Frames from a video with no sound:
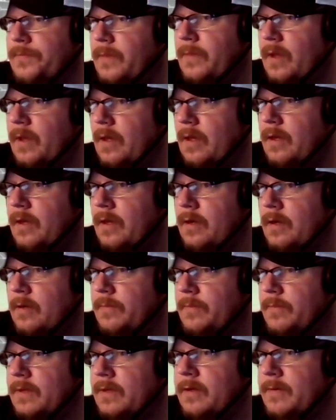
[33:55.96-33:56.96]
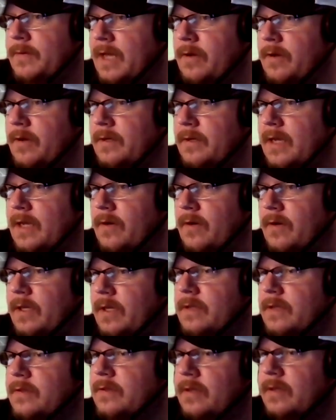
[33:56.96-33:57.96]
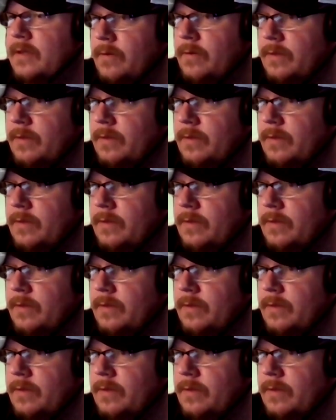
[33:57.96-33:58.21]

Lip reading: down and down east, I